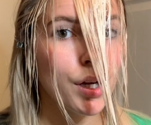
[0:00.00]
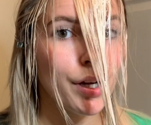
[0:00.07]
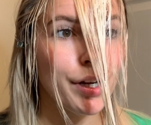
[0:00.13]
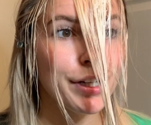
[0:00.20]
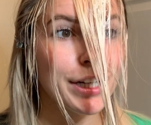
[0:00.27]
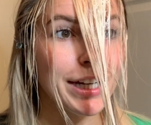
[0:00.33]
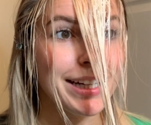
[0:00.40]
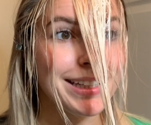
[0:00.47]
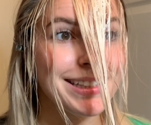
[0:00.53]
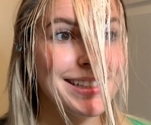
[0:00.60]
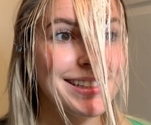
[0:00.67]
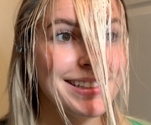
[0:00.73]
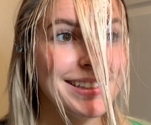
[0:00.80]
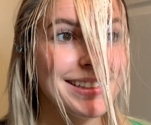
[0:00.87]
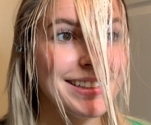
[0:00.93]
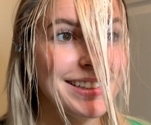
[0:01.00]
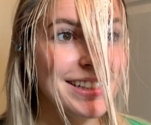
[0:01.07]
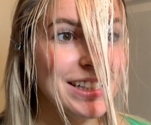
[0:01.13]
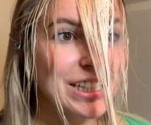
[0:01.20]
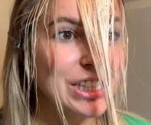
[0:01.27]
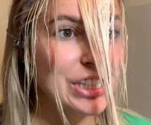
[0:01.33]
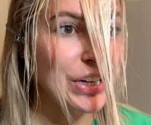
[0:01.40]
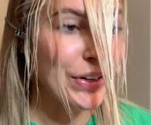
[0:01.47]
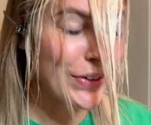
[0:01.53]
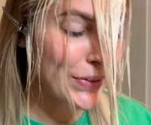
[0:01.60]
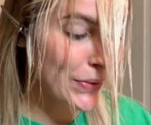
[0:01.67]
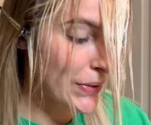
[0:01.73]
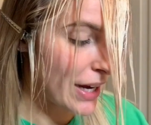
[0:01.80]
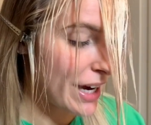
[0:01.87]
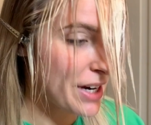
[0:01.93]
Alright,
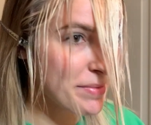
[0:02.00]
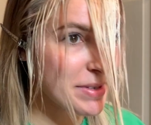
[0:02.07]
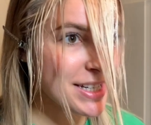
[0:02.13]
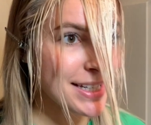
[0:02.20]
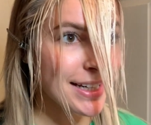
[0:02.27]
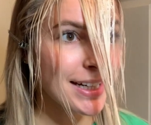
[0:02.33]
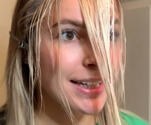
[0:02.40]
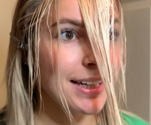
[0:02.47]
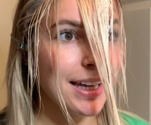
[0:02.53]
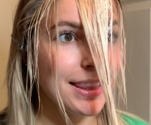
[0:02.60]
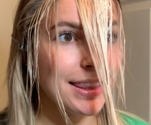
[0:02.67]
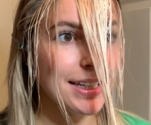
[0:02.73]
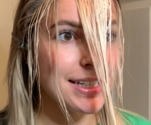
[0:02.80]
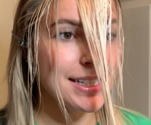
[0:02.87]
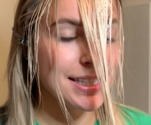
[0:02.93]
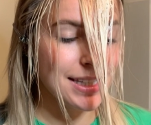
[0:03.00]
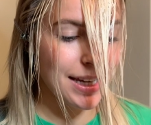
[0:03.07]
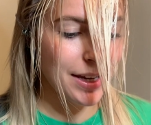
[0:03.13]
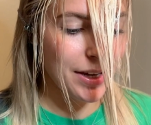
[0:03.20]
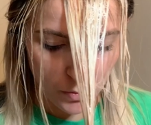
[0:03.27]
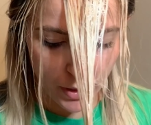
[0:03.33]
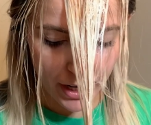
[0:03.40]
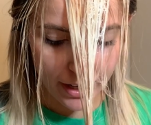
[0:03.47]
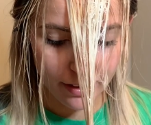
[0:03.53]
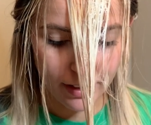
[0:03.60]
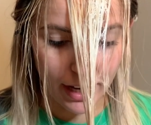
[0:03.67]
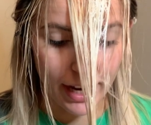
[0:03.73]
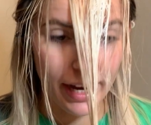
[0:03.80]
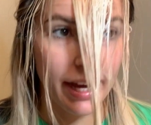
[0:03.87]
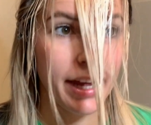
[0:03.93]
so I'm just gonna let this sit while
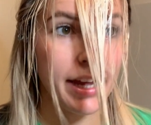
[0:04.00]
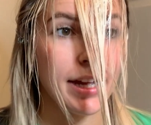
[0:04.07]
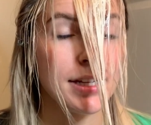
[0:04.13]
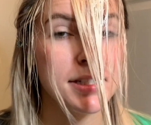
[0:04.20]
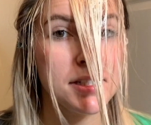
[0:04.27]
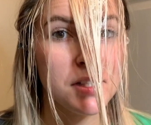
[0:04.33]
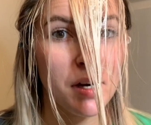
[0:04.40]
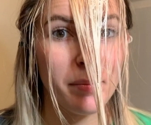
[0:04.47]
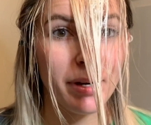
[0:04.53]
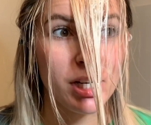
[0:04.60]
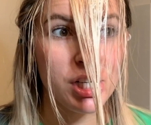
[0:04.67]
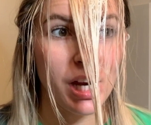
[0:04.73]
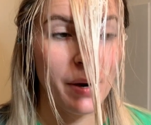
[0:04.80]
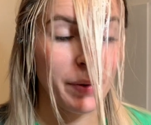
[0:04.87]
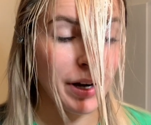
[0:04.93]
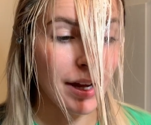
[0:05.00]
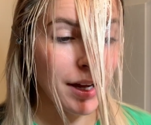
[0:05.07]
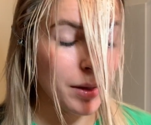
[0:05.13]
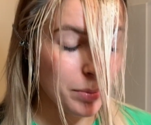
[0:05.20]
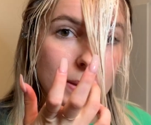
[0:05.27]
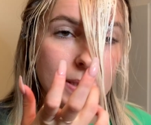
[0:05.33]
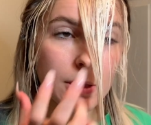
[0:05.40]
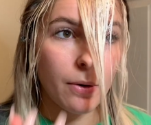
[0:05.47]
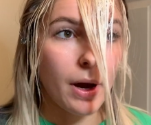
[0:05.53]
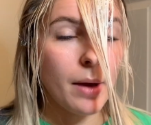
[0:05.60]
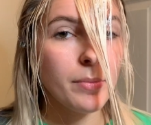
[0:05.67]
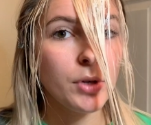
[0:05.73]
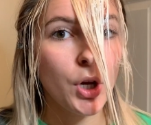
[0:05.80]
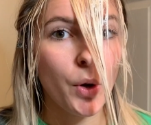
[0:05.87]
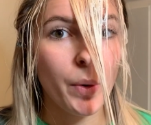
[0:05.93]
I start my shower up. So
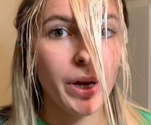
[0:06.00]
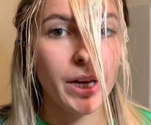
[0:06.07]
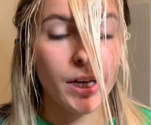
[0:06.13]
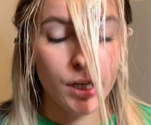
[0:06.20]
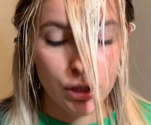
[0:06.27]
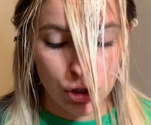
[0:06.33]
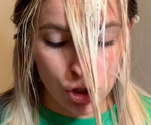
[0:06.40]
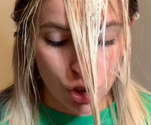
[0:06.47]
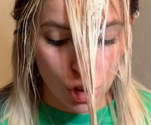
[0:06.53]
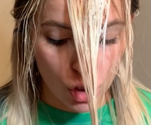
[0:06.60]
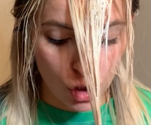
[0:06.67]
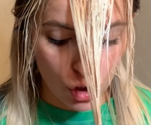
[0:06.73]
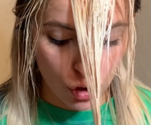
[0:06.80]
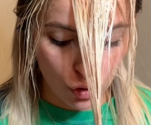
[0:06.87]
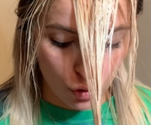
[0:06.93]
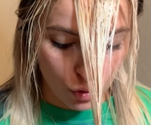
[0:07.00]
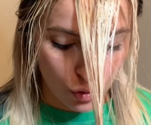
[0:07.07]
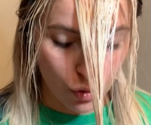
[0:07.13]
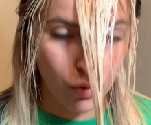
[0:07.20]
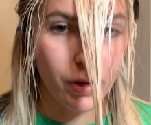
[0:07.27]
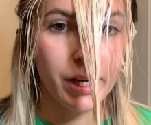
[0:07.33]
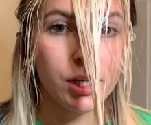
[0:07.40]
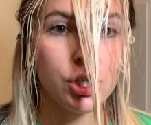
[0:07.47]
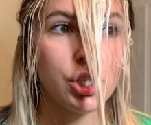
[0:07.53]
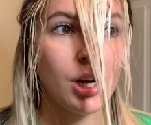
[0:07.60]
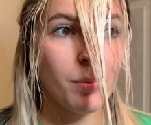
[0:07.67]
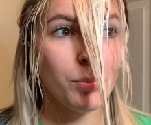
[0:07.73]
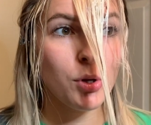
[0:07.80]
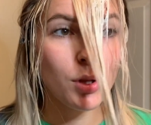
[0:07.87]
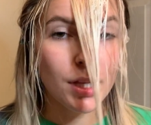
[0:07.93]
I'm going to
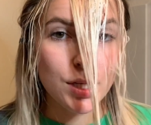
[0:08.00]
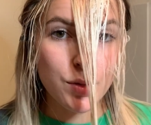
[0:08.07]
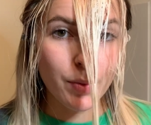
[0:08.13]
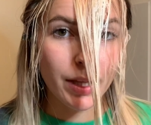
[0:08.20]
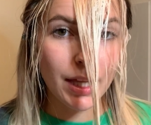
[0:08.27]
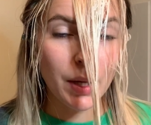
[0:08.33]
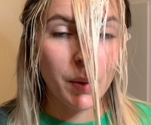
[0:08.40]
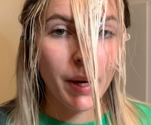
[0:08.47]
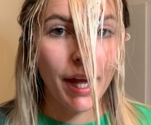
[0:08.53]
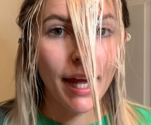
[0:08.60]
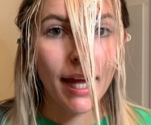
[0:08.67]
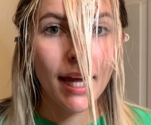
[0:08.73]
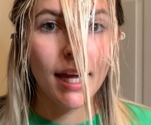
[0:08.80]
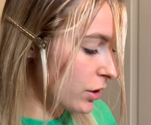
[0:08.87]
shampoo this really quick.